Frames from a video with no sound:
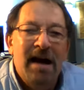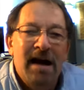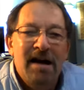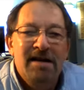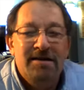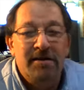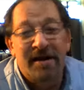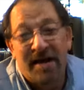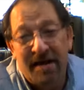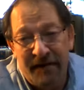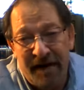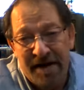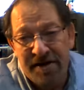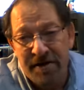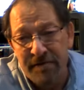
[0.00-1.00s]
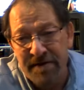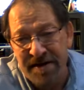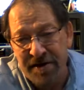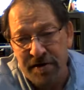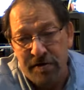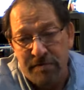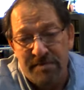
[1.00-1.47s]
So the convention
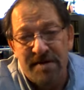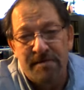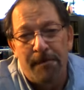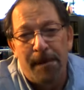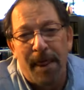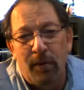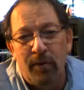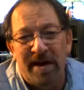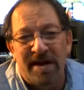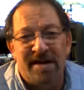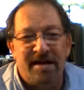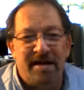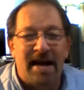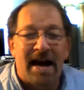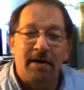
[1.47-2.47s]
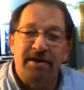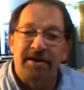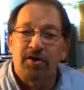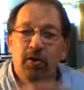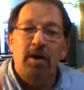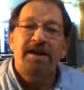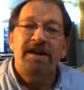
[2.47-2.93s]
resumes with now the
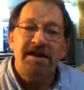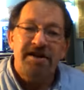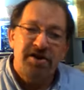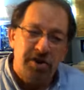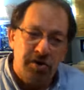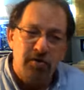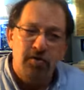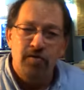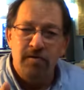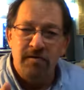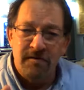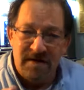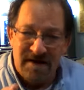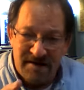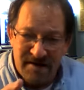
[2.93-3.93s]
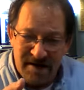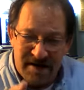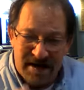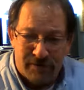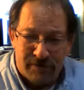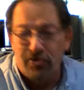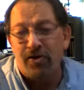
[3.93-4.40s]
22
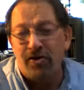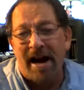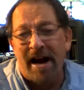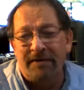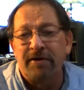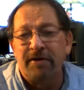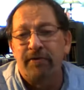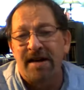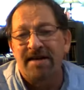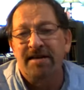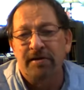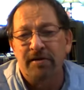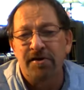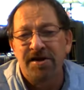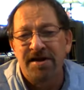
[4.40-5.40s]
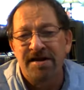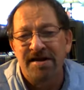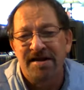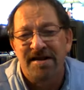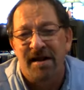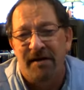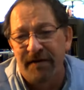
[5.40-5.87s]
drafted
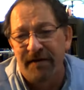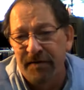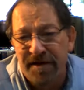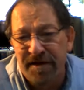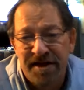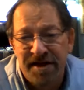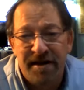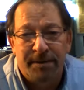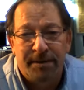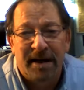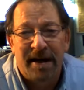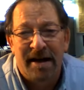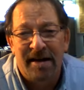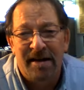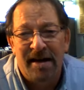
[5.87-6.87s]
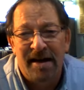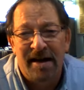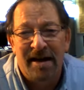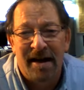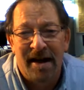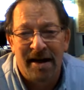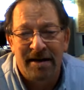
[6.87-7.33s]
resolutions of the Virginia plan
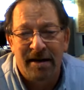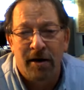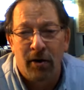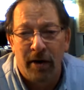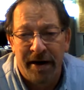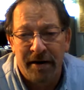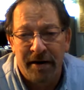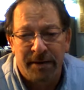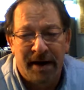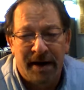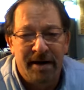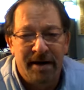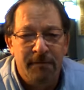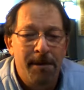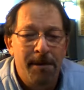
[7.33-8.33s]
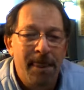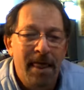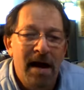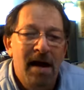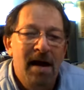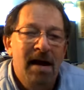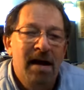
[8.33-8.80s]
in the coherent plan,
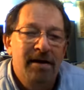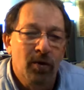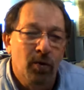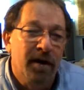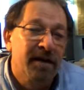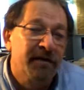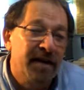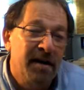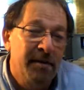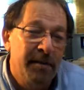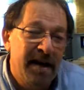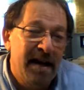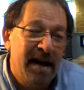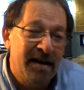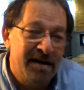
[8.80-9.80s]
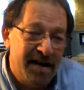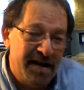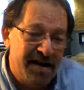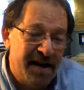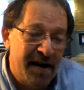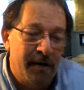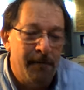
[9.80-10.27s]
the work of the Committee on
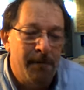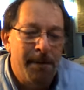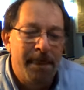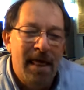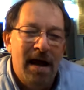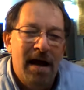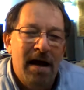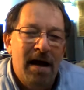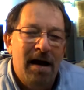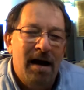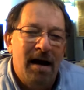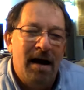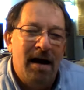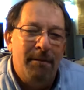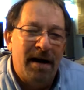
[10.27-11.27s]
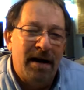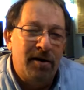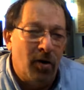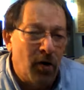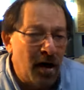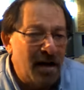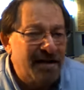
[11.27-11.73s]
Detail. About
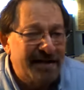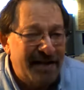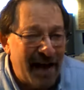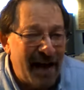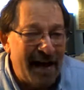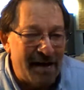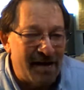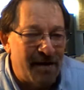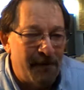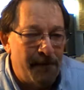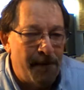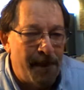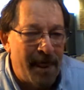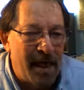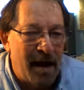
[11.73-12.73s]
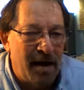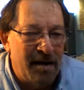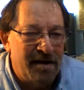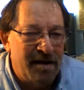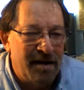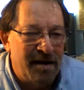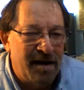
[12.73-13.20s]
August 8th,
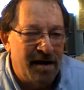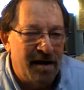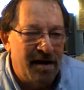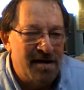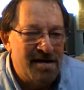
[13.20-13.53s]
the